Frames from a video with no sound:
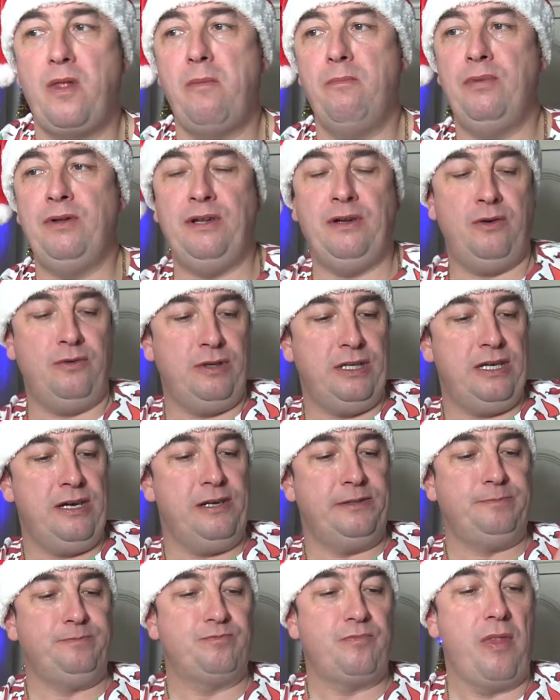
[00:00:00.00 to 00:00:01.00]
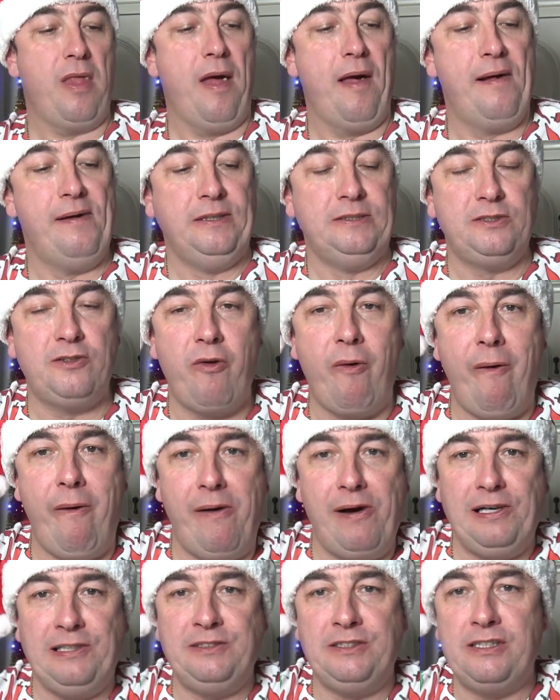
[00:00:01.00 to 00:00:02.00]
but they're only I
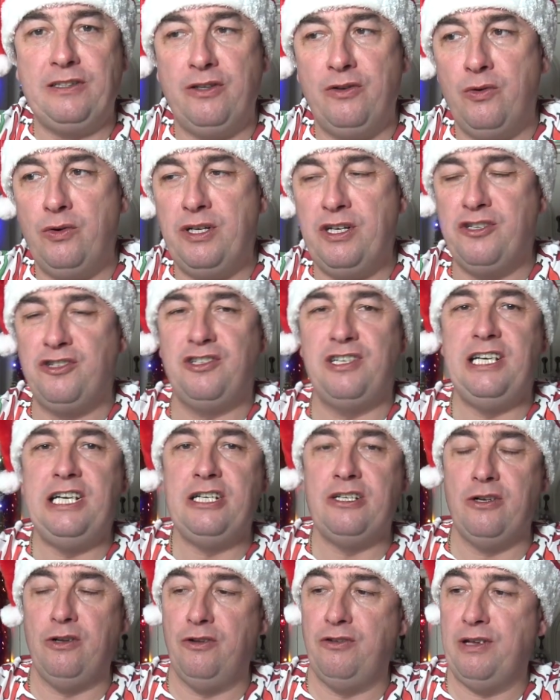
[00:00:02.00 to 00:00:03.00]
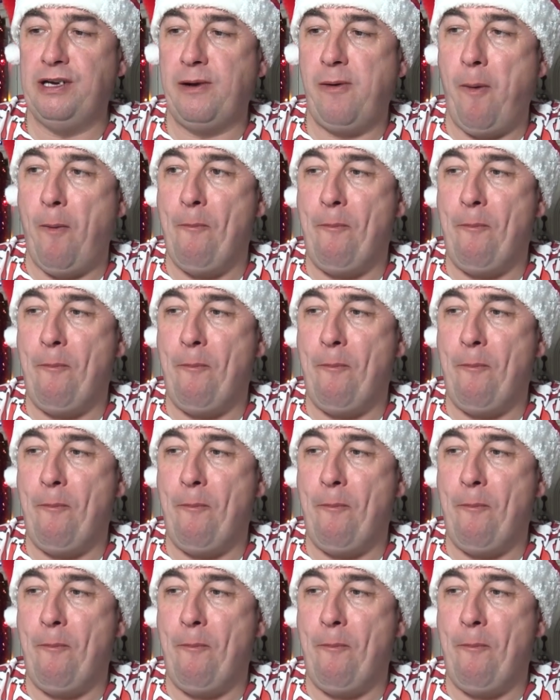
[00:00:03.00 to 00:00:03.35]
think they're only a seasonal thing.